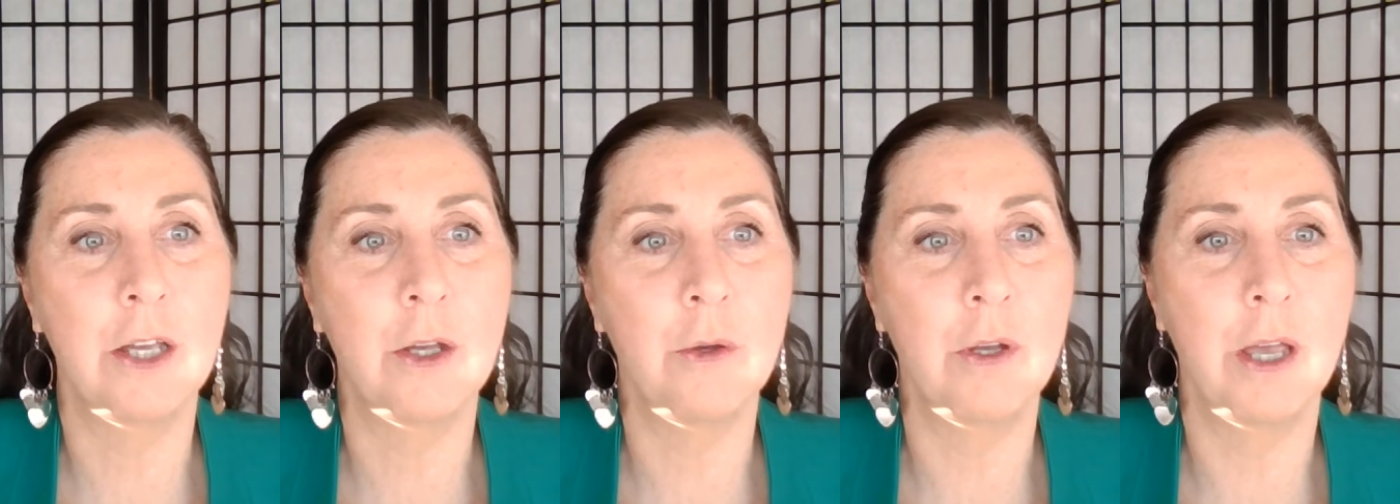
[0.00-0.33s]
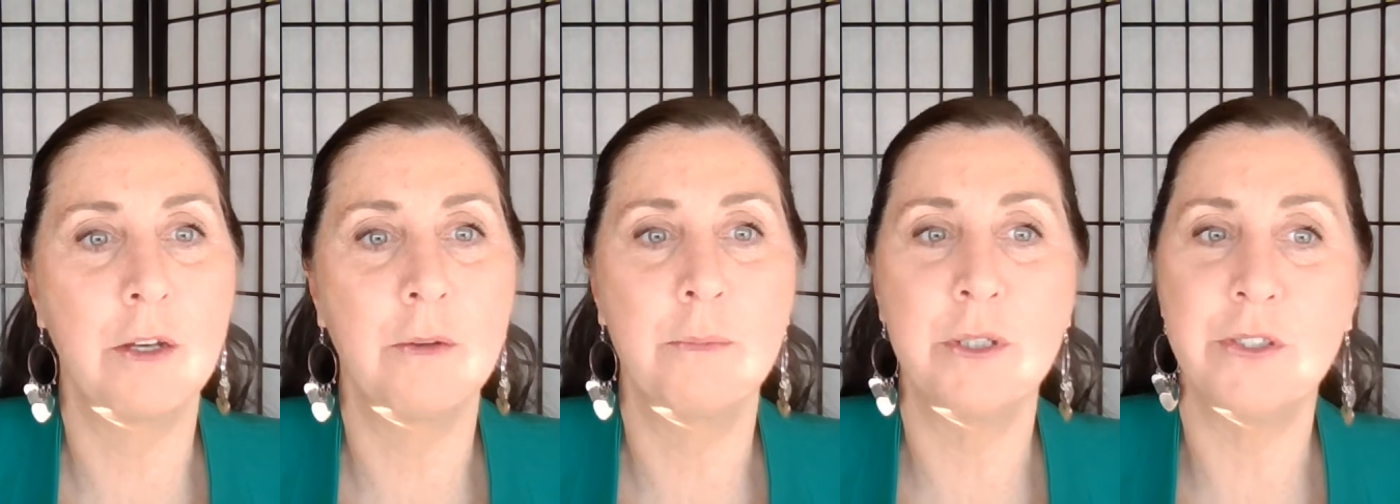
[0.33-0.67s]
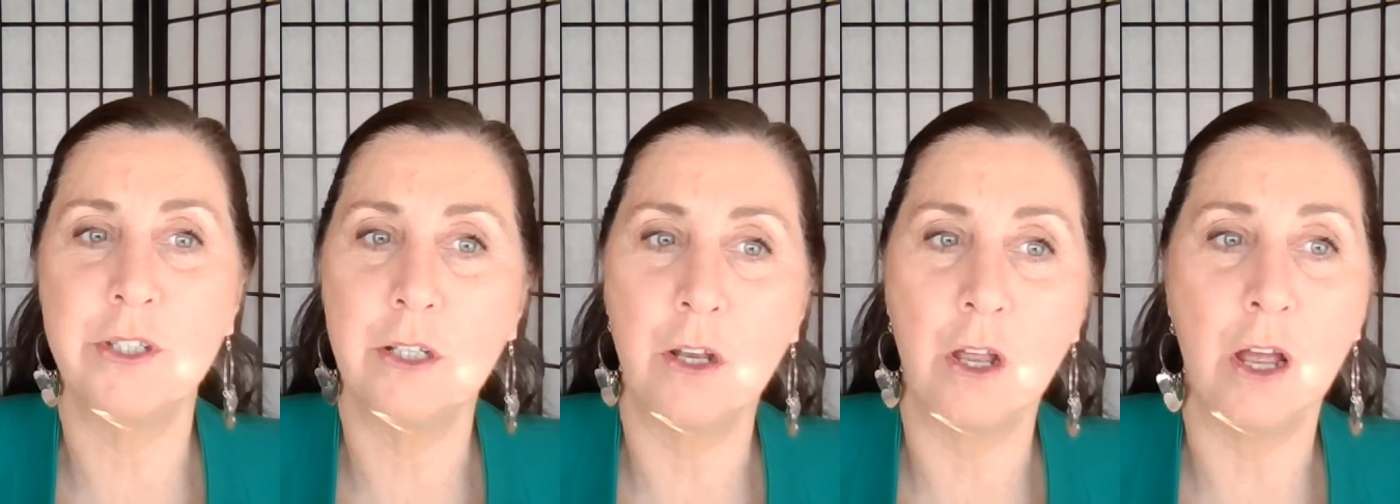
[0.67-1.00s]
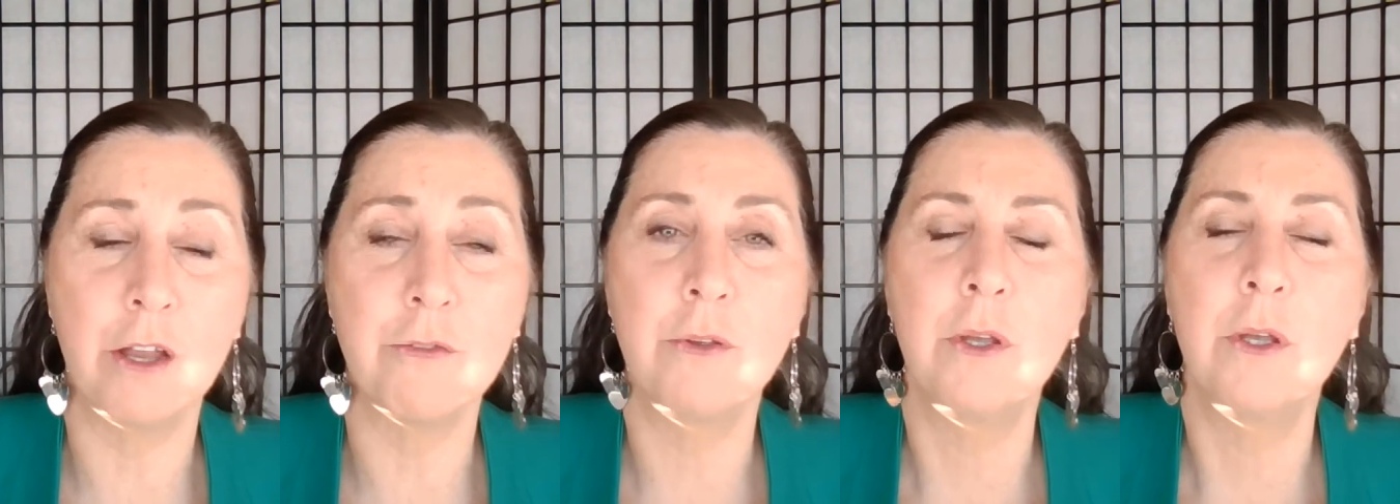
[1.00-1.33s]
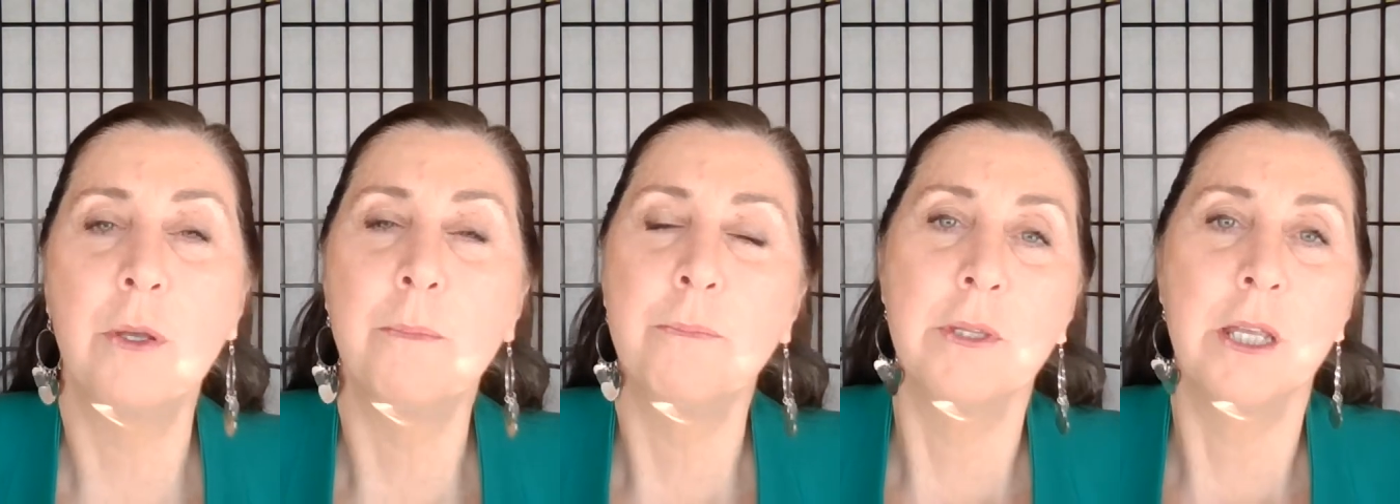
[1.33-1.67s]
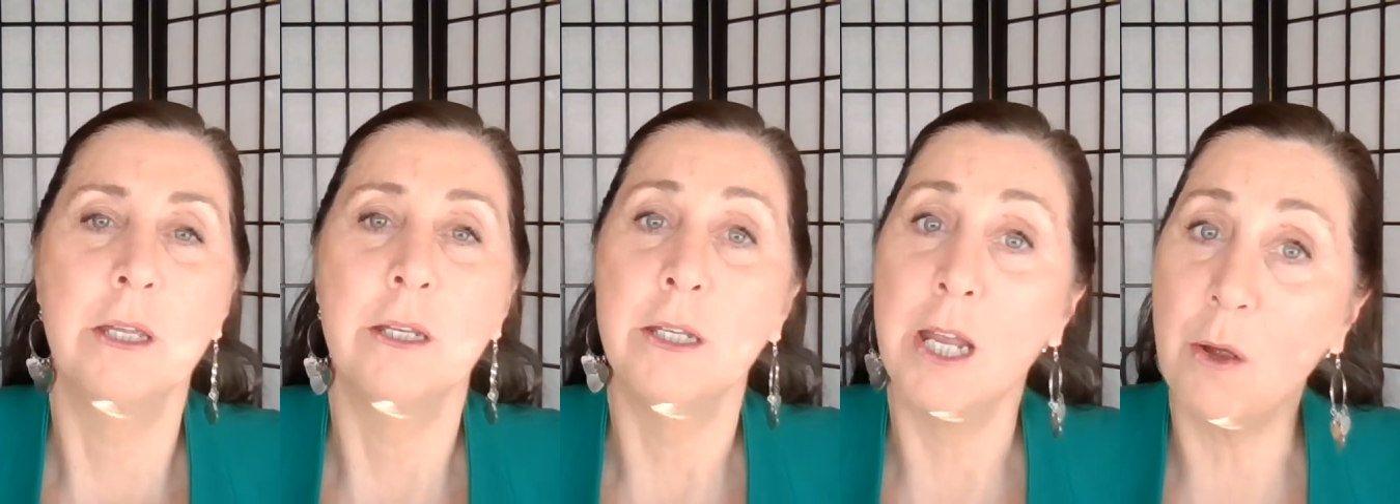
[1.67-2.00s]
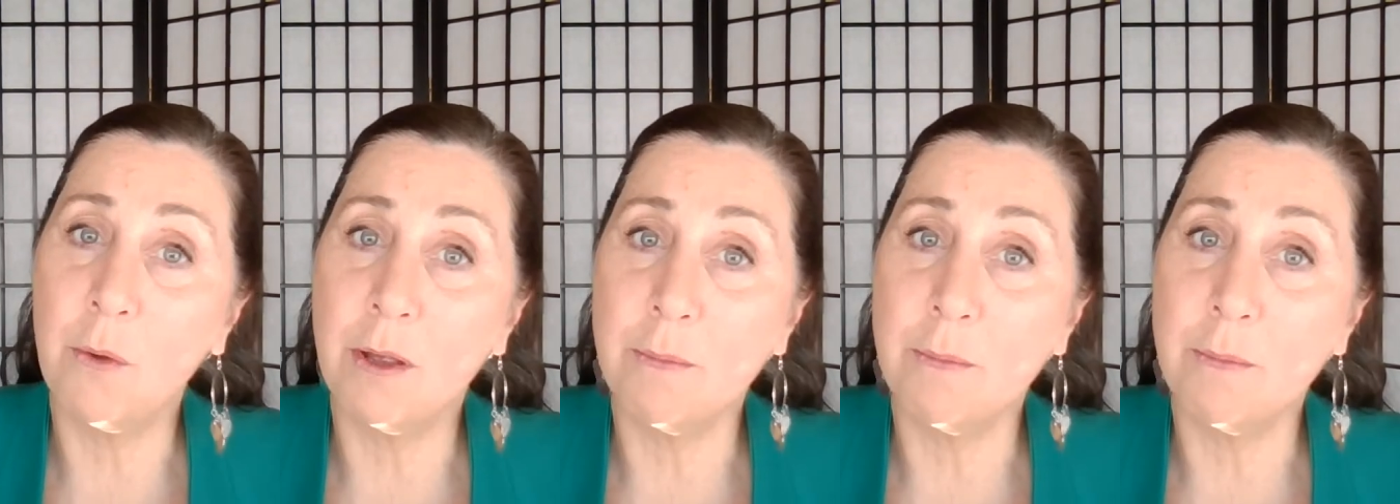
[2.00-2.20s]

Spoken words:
had a busy life. Now